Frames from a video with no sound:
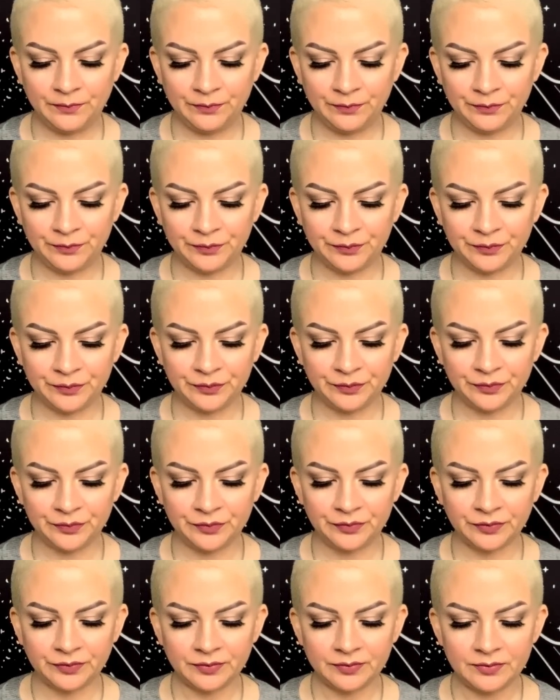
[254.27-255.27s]

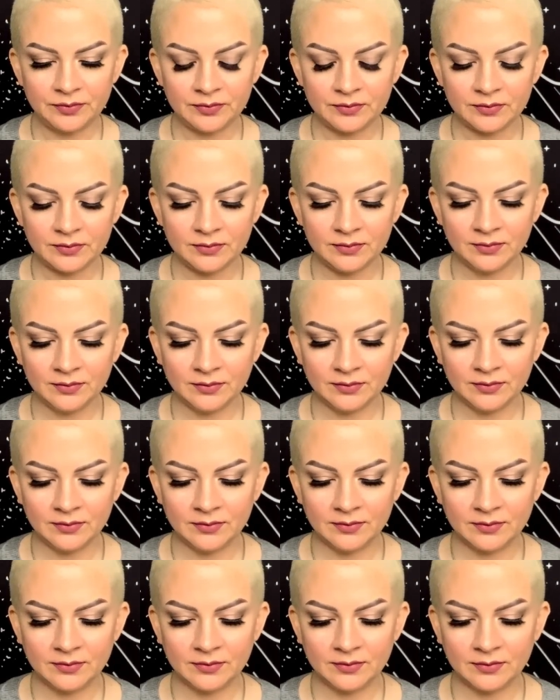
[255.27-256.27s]

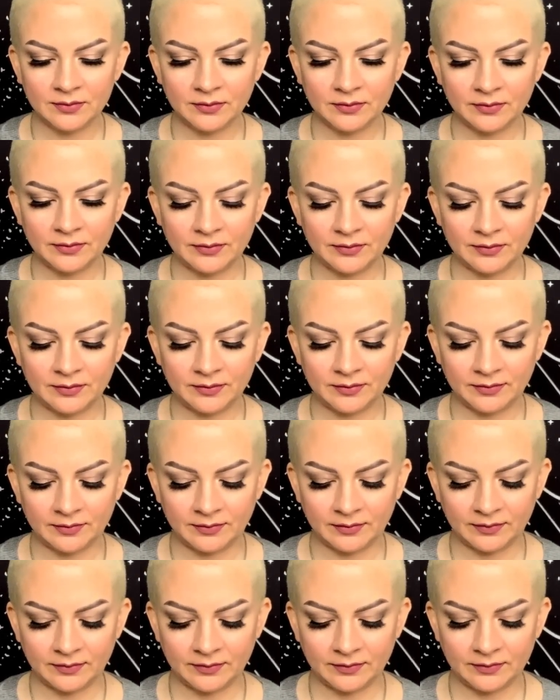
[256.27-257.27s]

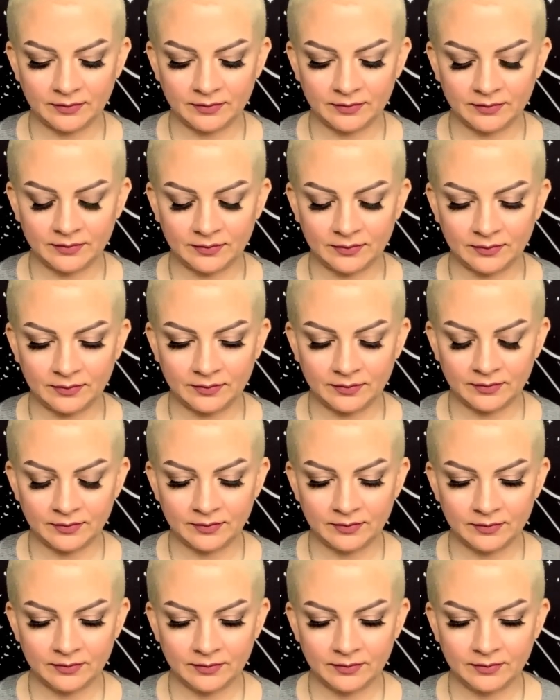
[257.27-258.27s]

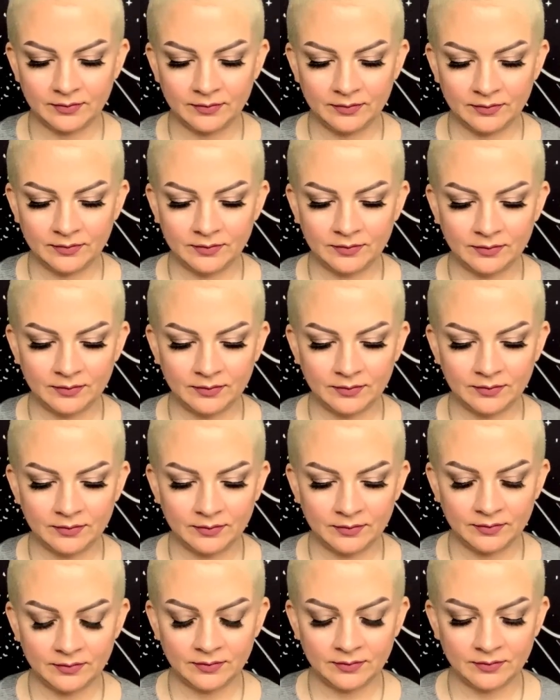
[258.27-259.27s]

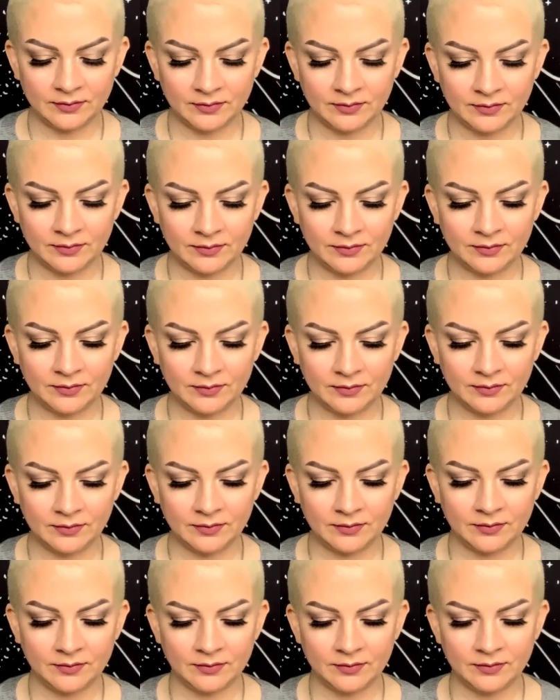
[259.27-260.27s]

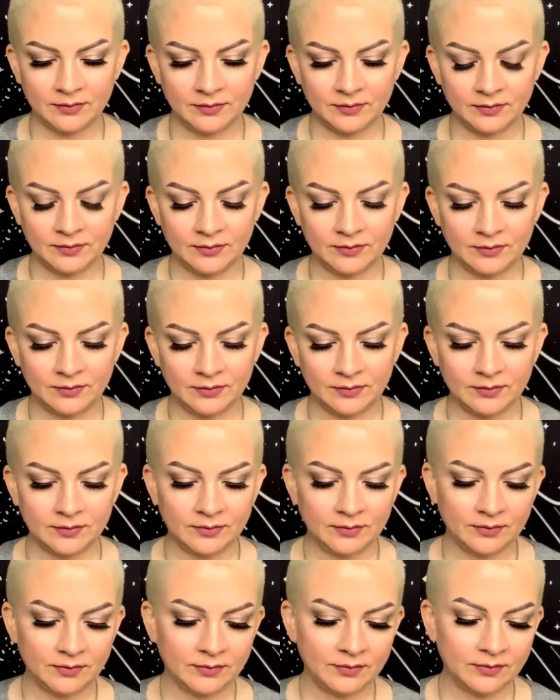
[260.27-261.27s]

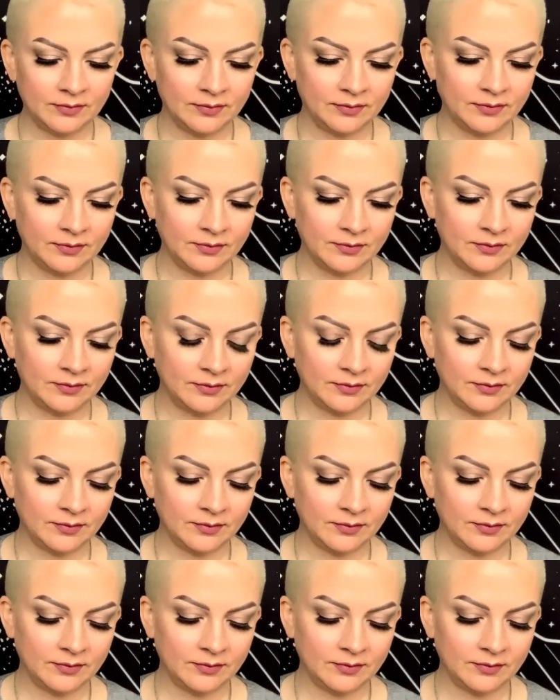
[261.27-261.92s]
Nobody speaks.